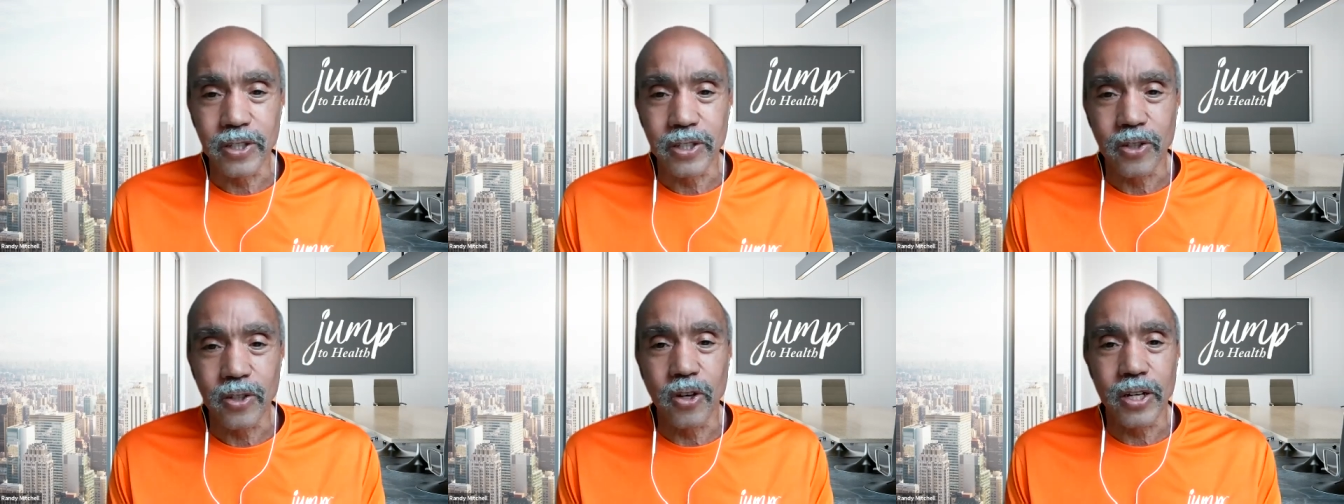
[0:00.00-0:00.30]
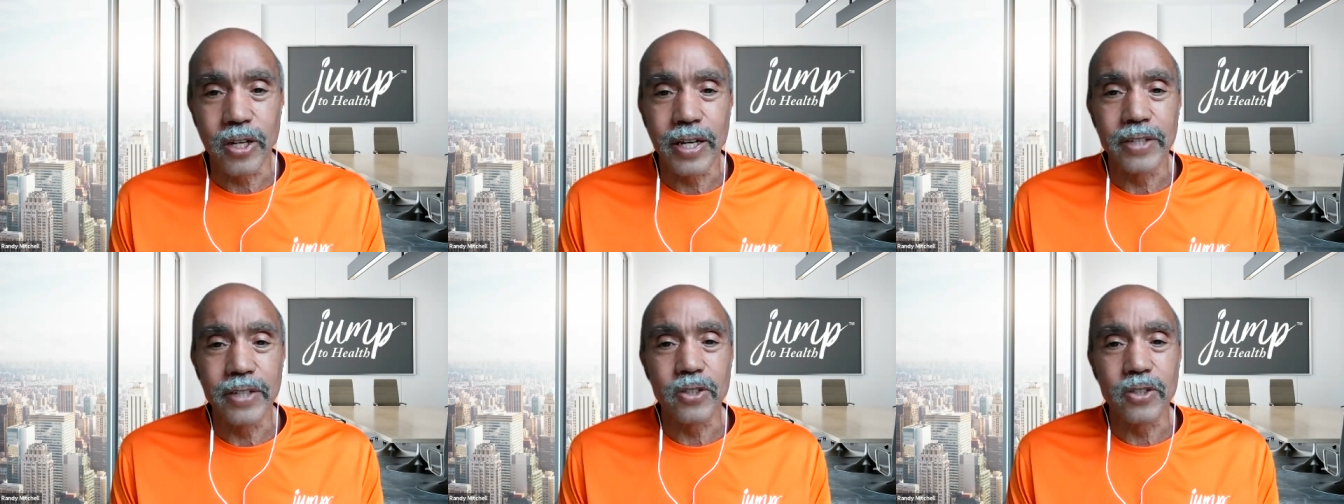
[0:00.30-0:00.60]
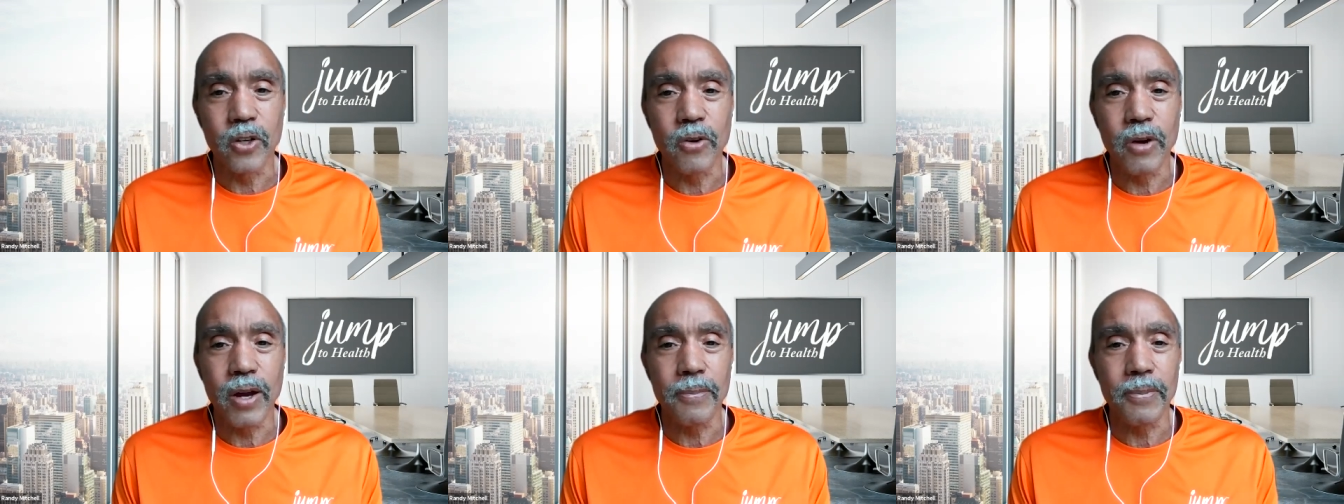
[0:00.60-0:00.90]
and all kinds
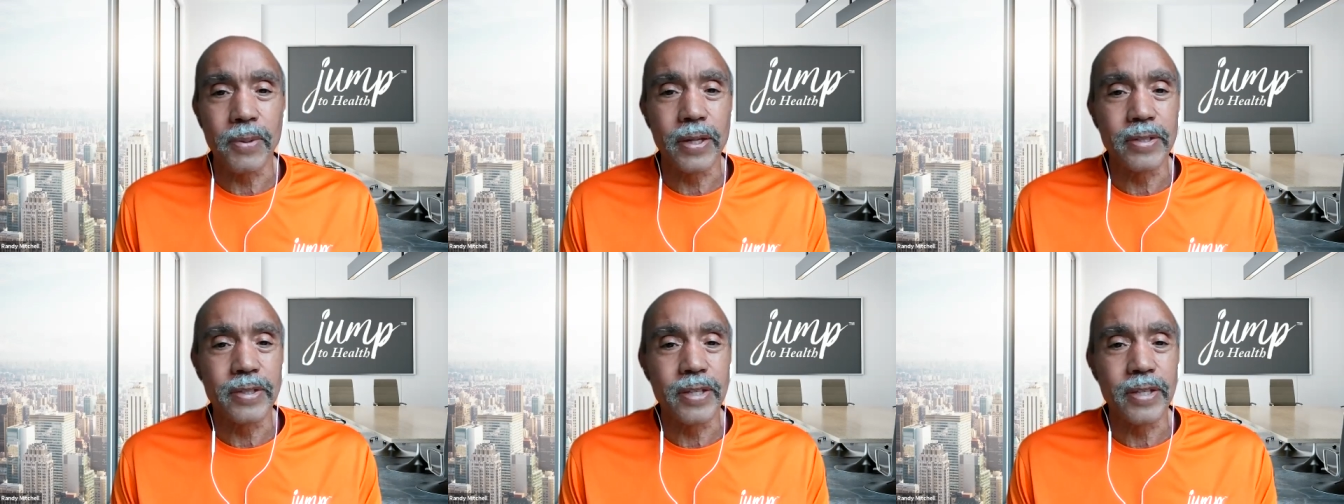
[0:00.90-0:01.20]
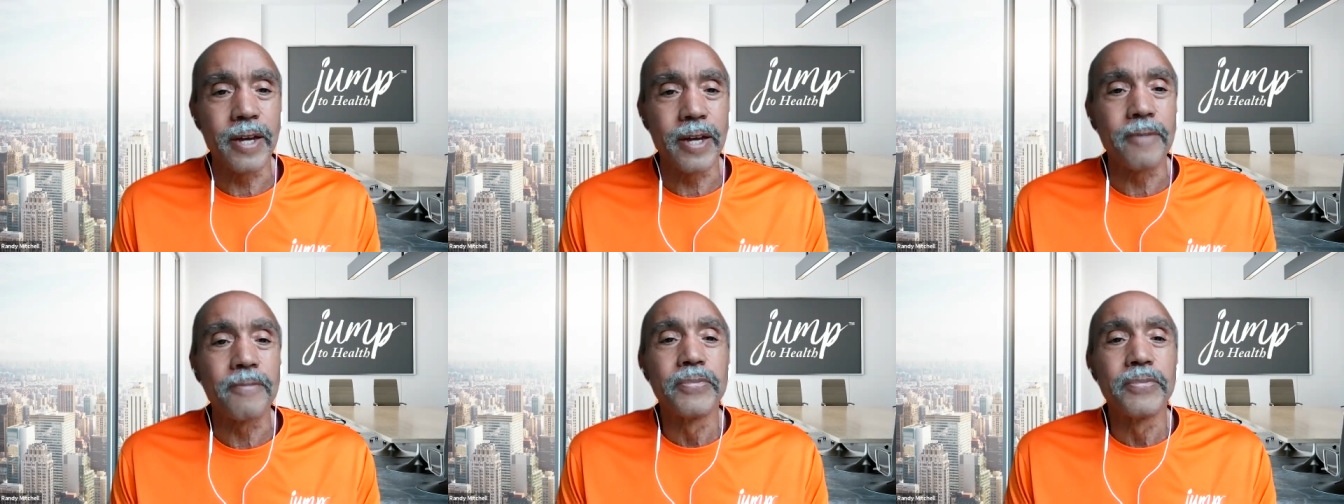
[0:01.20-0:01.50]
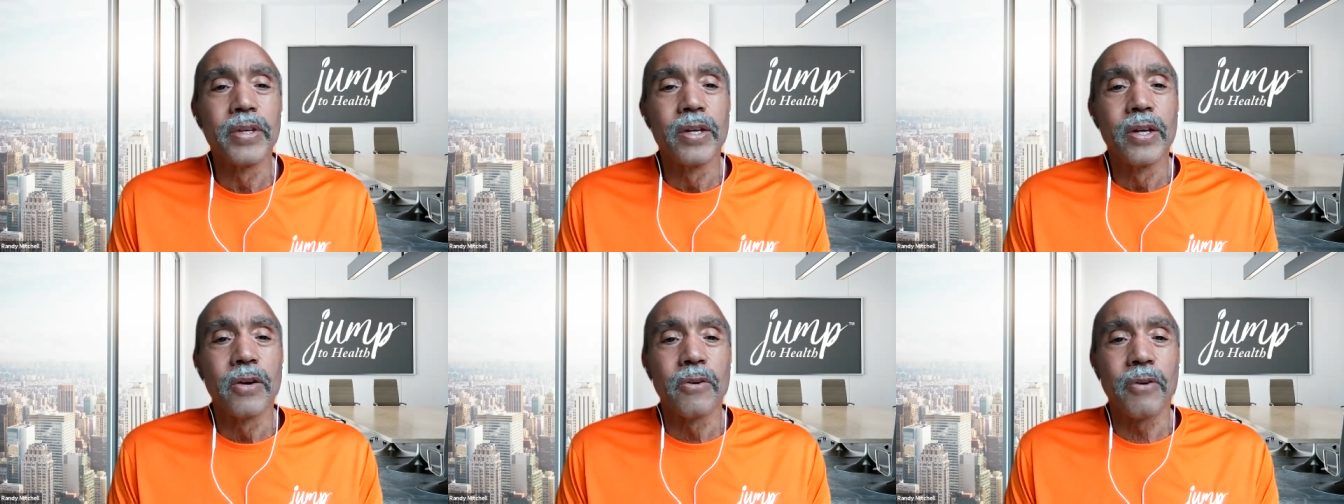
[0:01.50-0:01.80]
of crap like that,
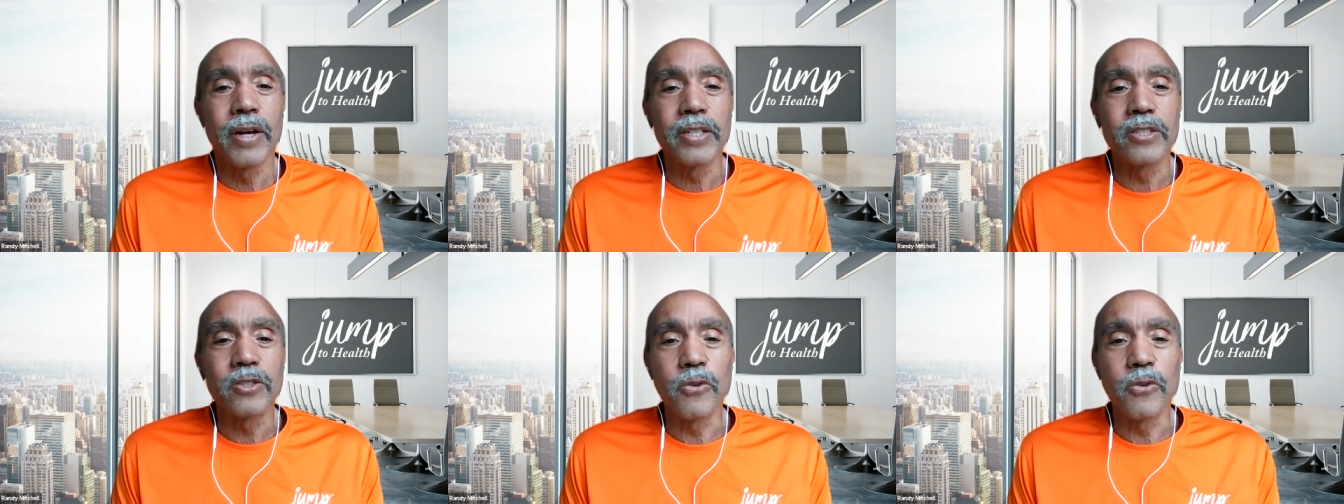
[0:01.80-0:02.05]
right?